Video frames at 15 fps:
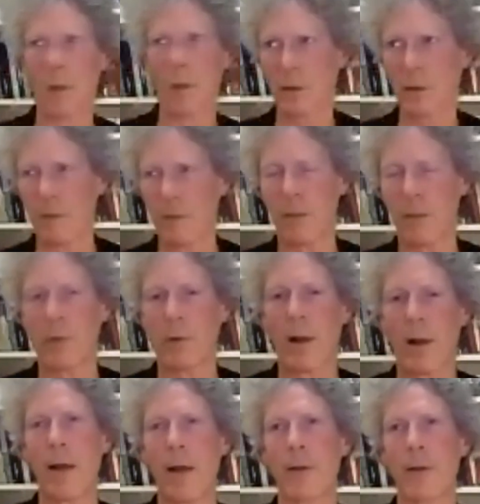of them
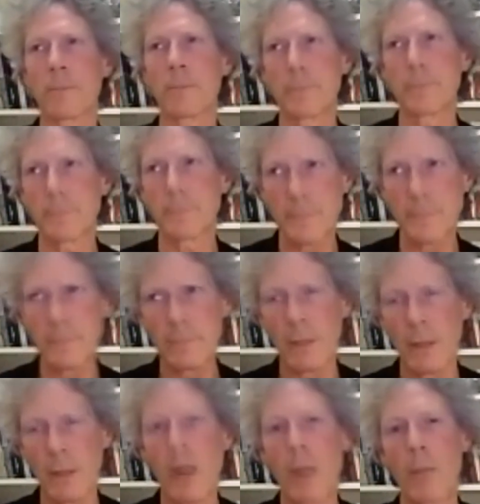around.
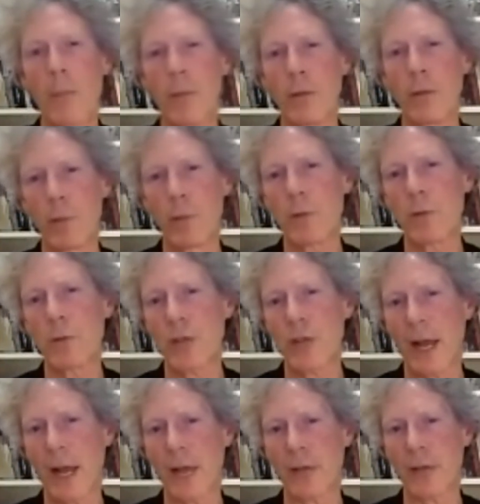But the real change
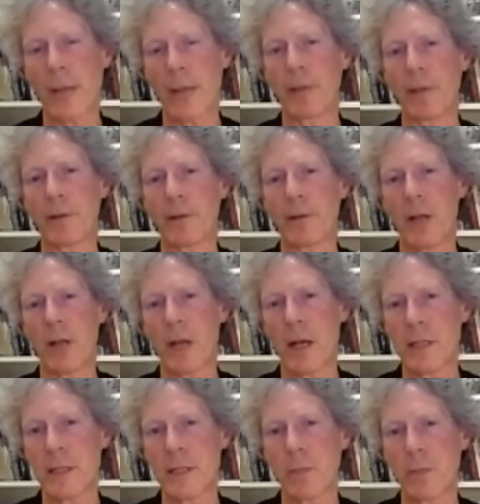happens in the 90s
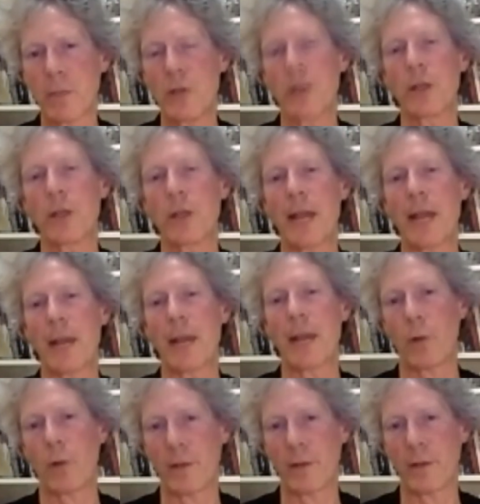when you can network
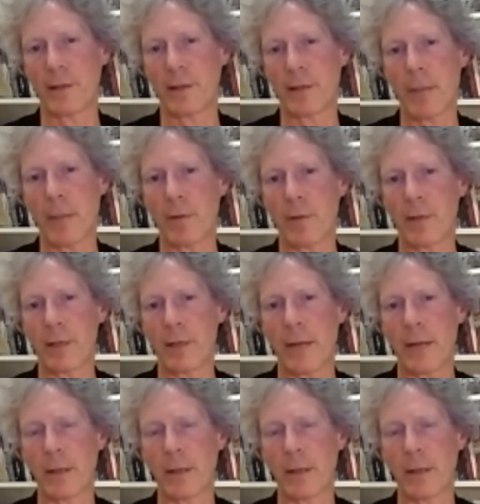these cameras together.